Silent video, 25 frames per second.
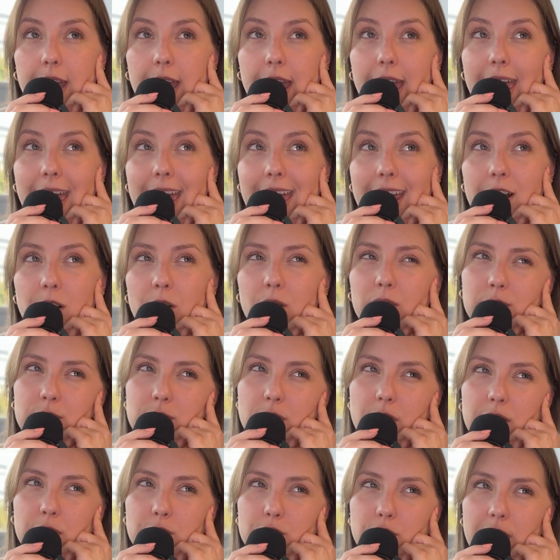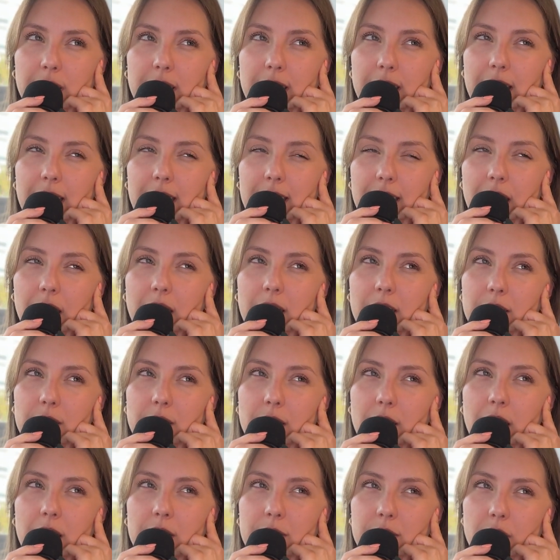And also, I
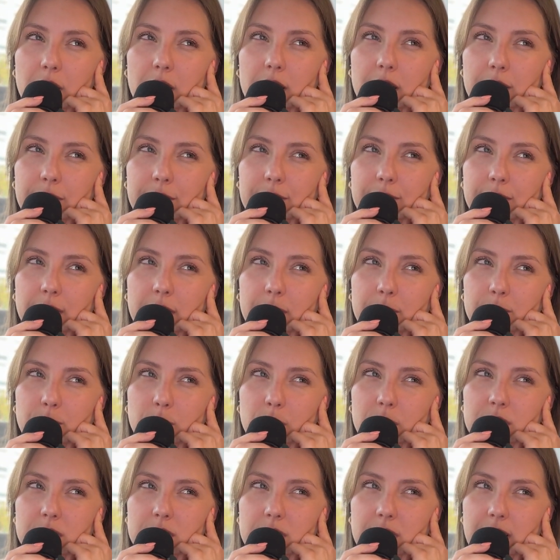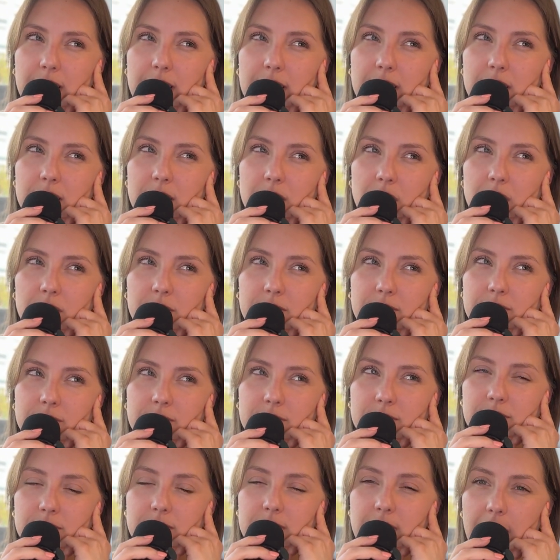thought if it was like,
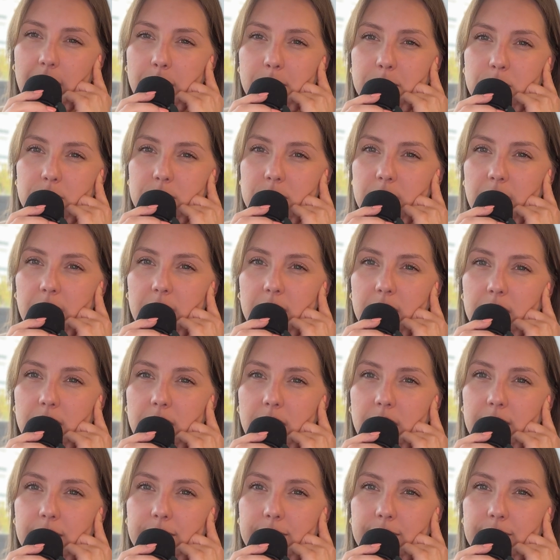time to say it, if